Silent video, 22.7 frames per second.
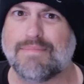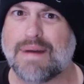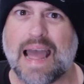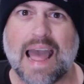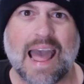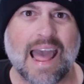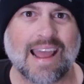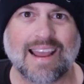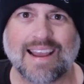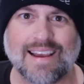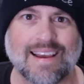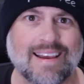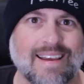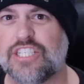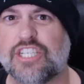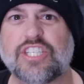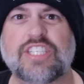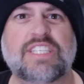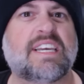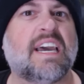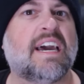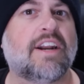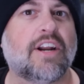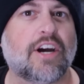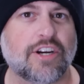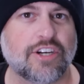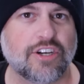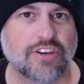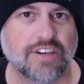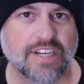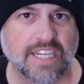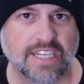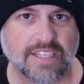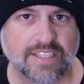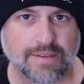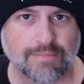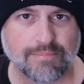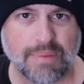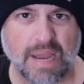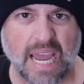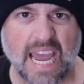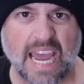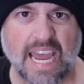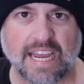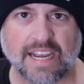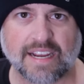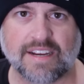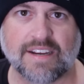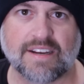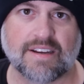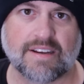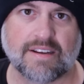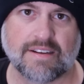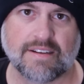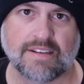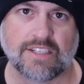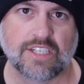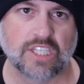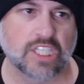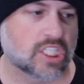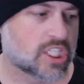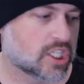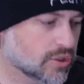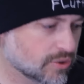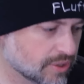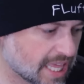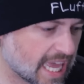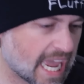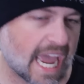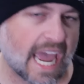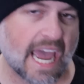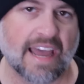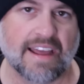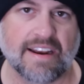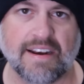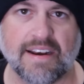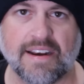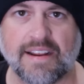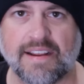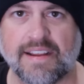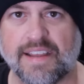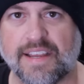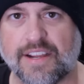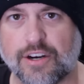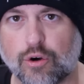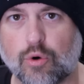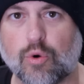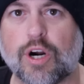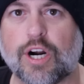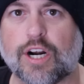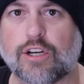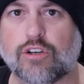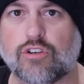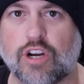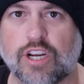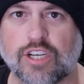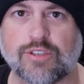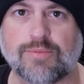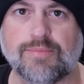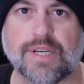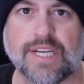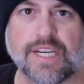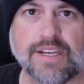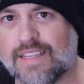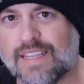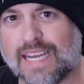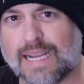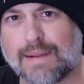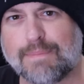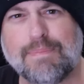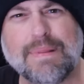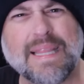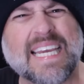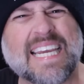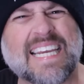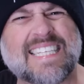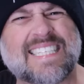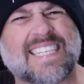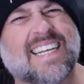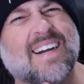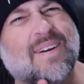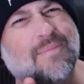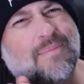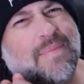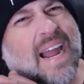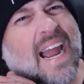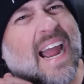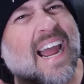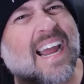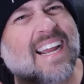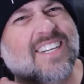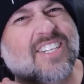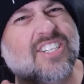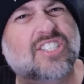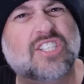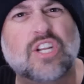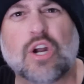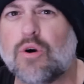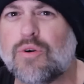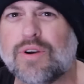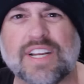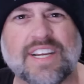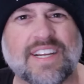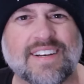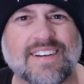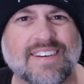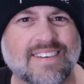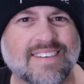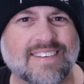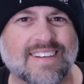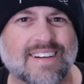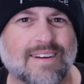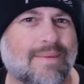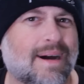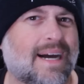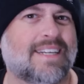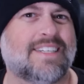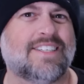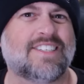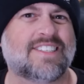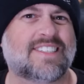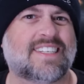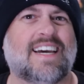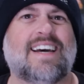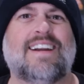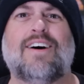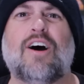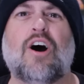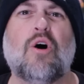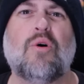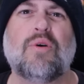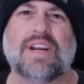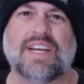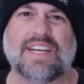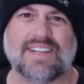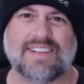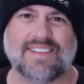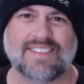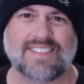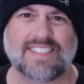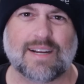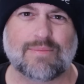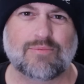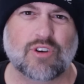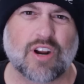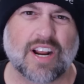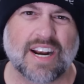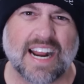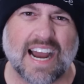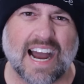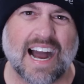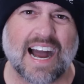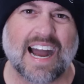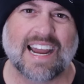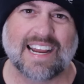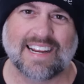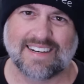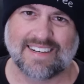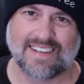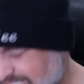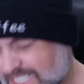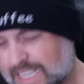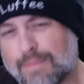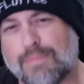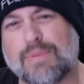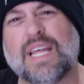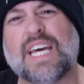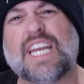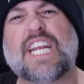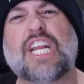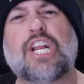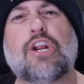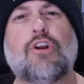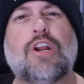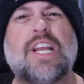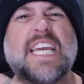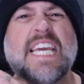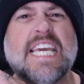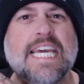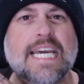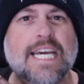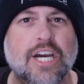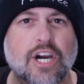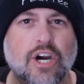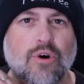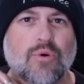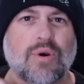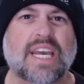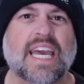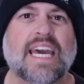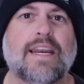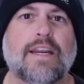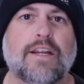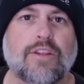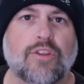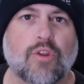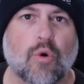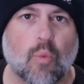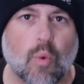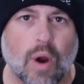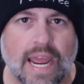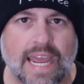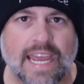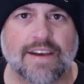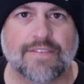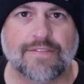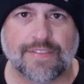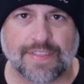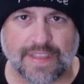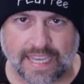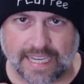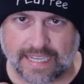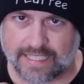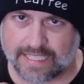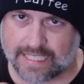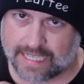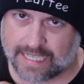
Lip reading: back. Just get on your knees and beg. Just do that. It'll work, trust me. Like, please come back. Just own it. Come on, you just gotta own it. Stop trying to hide. Stop letting your ego get in the way of things,